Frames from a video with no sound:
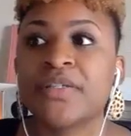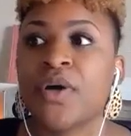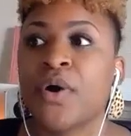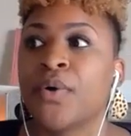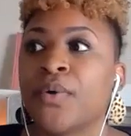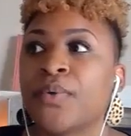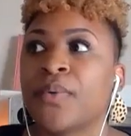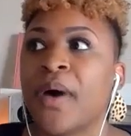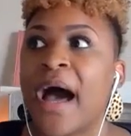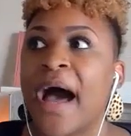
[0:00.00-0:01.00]

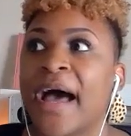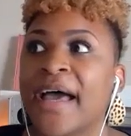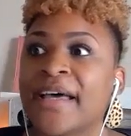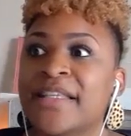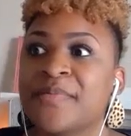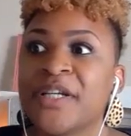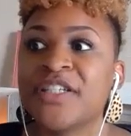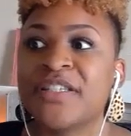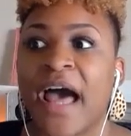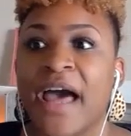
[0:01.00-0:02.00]
So, as much
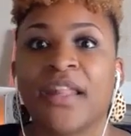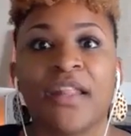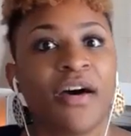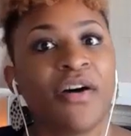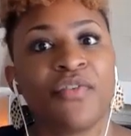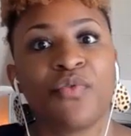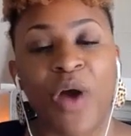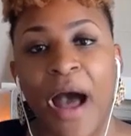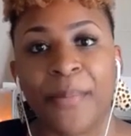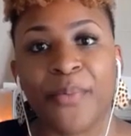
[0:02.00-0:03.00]
as I love
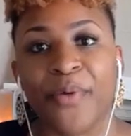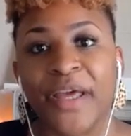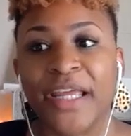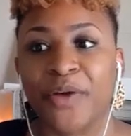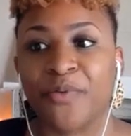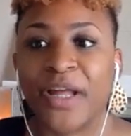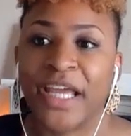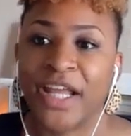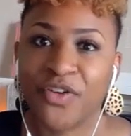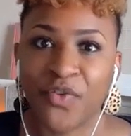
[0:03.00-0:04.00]
operating and
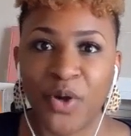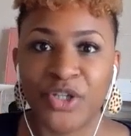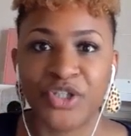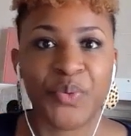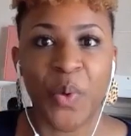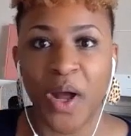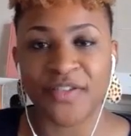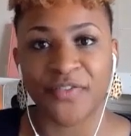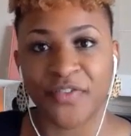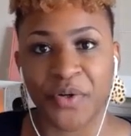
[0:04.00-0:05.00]
running, and of course, you want
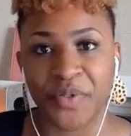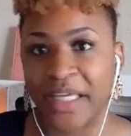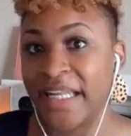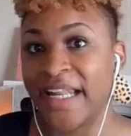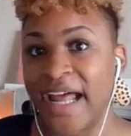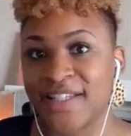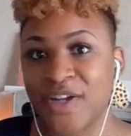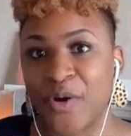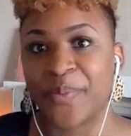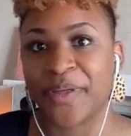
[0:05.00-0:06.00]
to feel needed as an
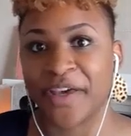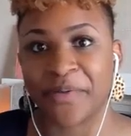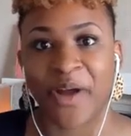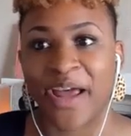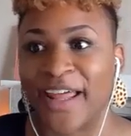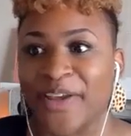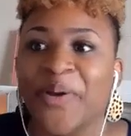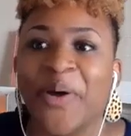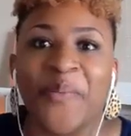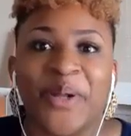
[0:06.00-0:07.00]
OBM, right? Like, you
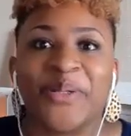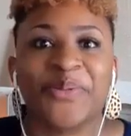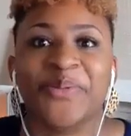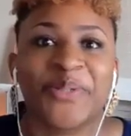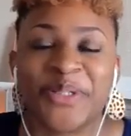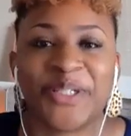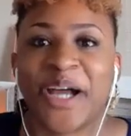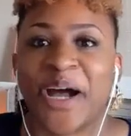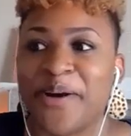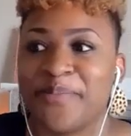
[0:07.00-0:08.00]
don't want to lose your
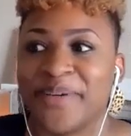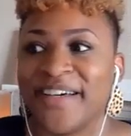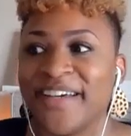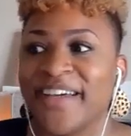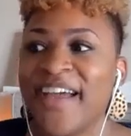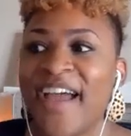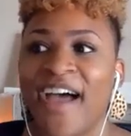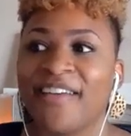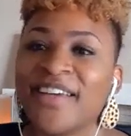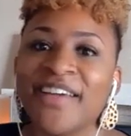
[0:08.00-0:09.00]
job, but
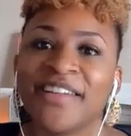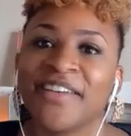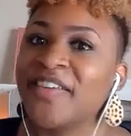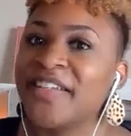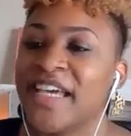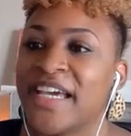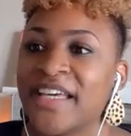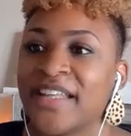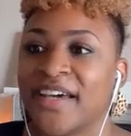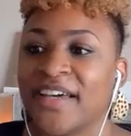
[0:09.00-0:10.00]
at the end of the
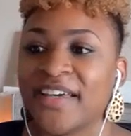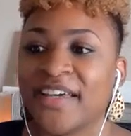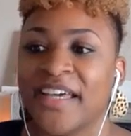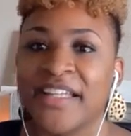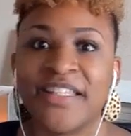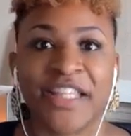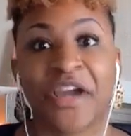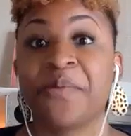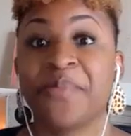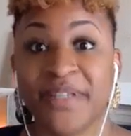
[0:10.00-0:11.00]
day, like, it's
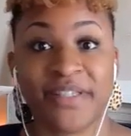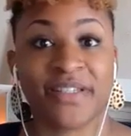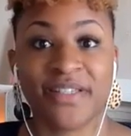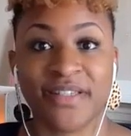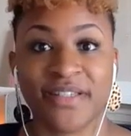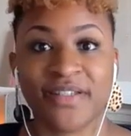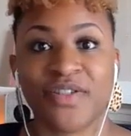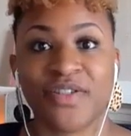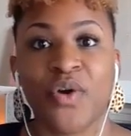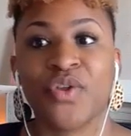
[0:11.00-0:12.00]
their businesses.
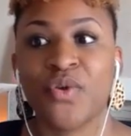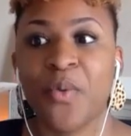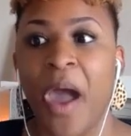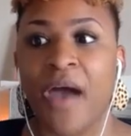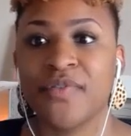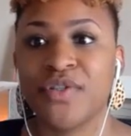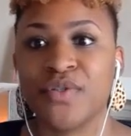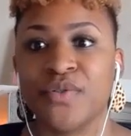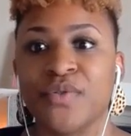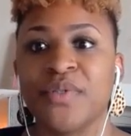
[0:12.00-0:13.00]
So, you have
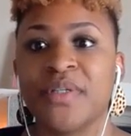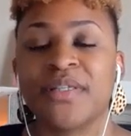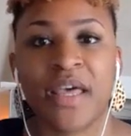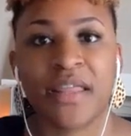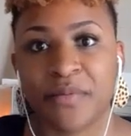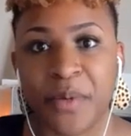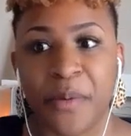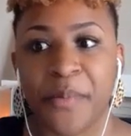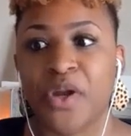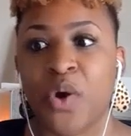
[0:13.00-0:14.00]
to set them
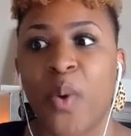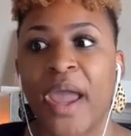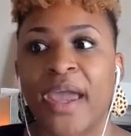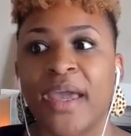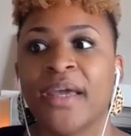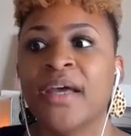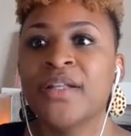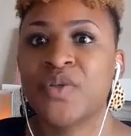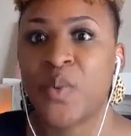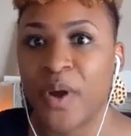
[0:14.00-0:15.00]
up in a way
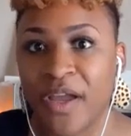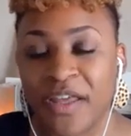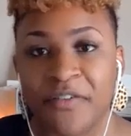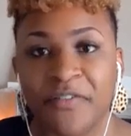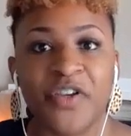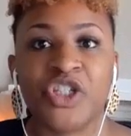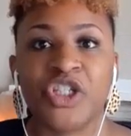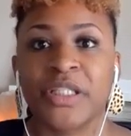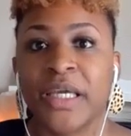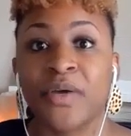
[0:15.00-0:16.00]
to where it can
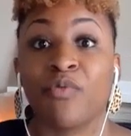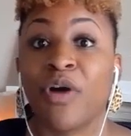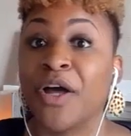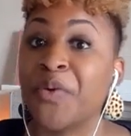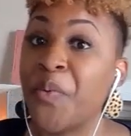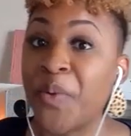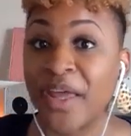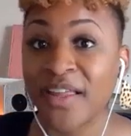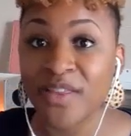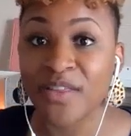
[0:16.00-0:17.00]
efficiently run
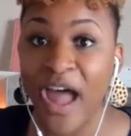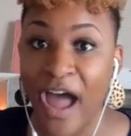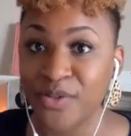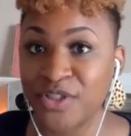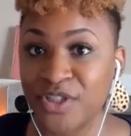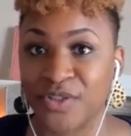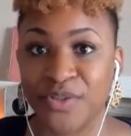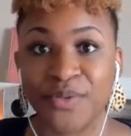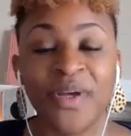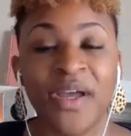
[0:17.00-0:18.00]
with without
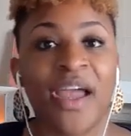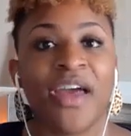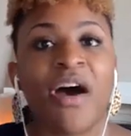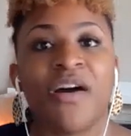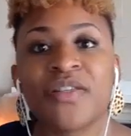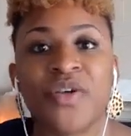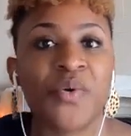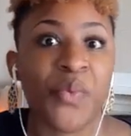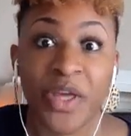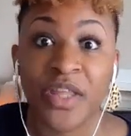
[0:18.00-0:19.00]
you and
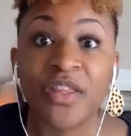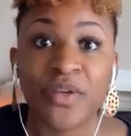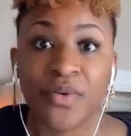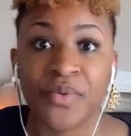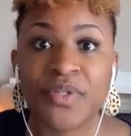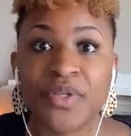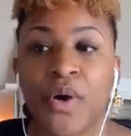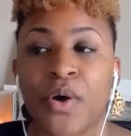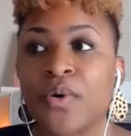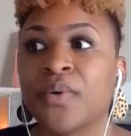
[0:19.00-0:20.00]
also with you.
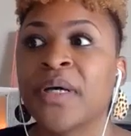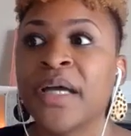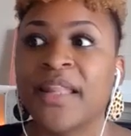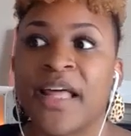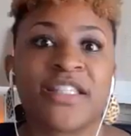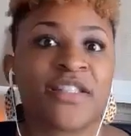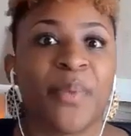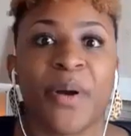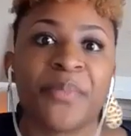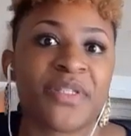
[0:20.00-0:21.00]
So that's the
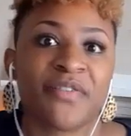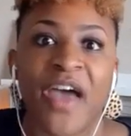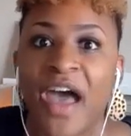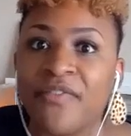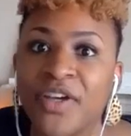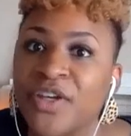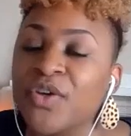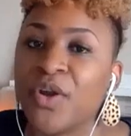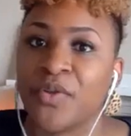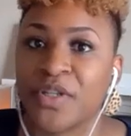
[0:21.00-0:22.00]
purpose of having,
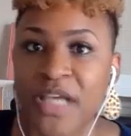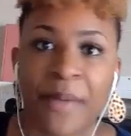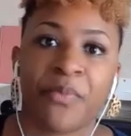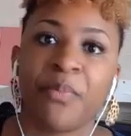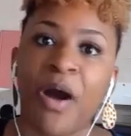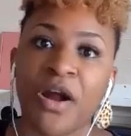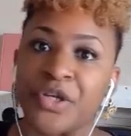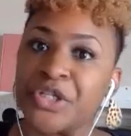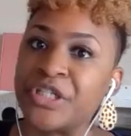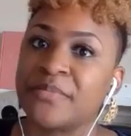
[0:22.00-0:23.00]
you know, the type of
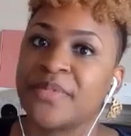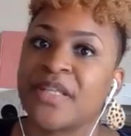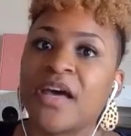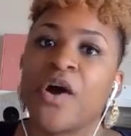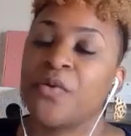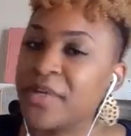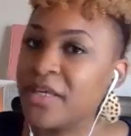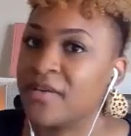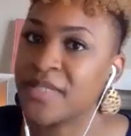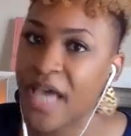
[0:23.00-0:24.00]
partnerships that
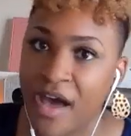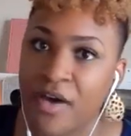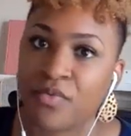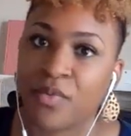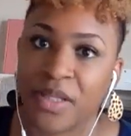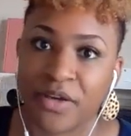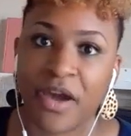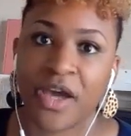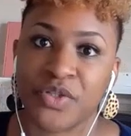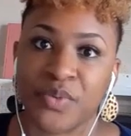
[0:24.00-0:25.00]
OBMs have with their
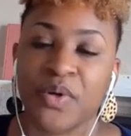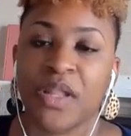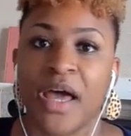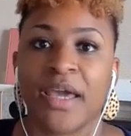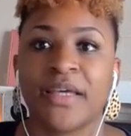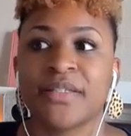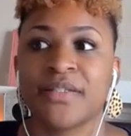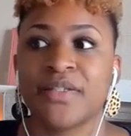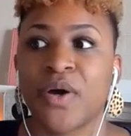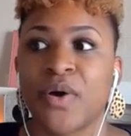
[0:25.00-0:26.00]
actual clients.
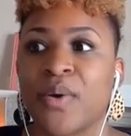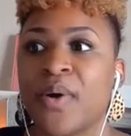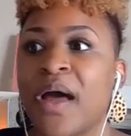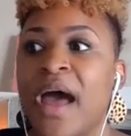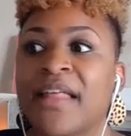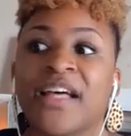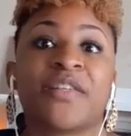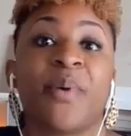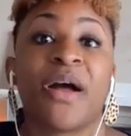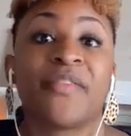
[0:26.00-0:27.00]
And so that's
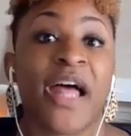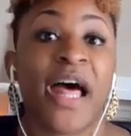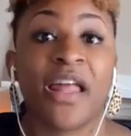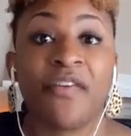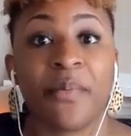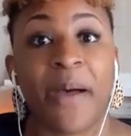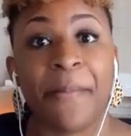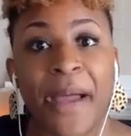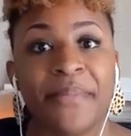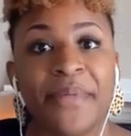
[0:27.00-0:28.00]
the part that I love about
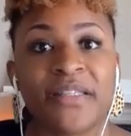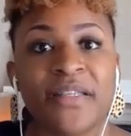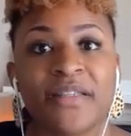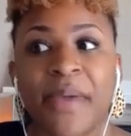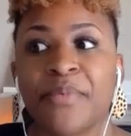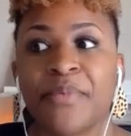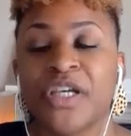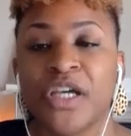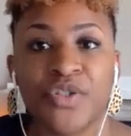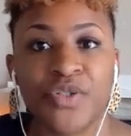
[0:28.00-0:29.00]
my business. I'm able
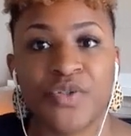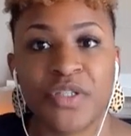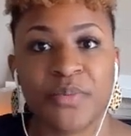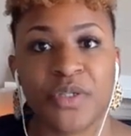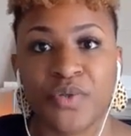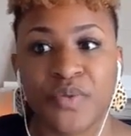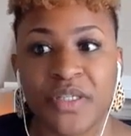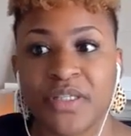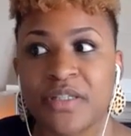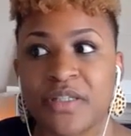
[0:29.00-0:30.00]
to introduce them to new
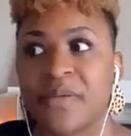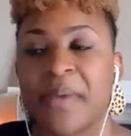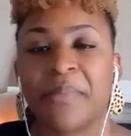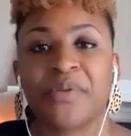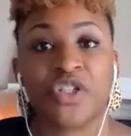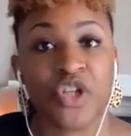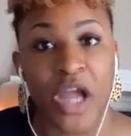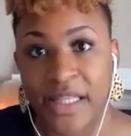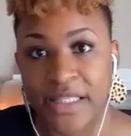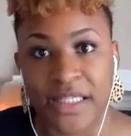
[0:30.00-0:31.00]
systems. I'm able to
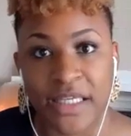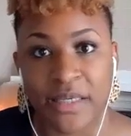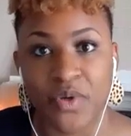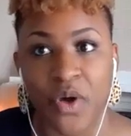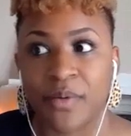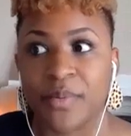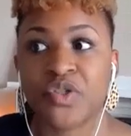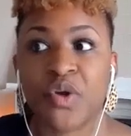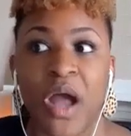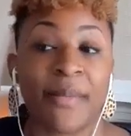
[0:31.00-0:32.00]
train the teams on them and
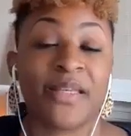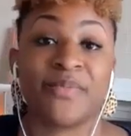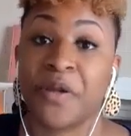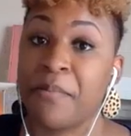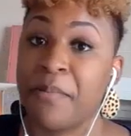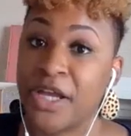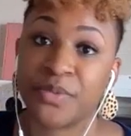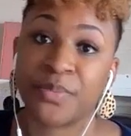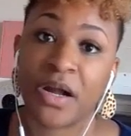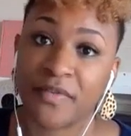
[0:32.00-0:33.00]
Scribe has been a
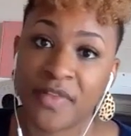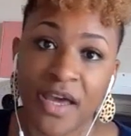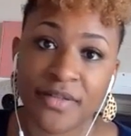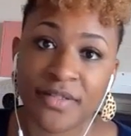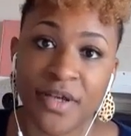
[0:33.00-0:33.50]
major part of that.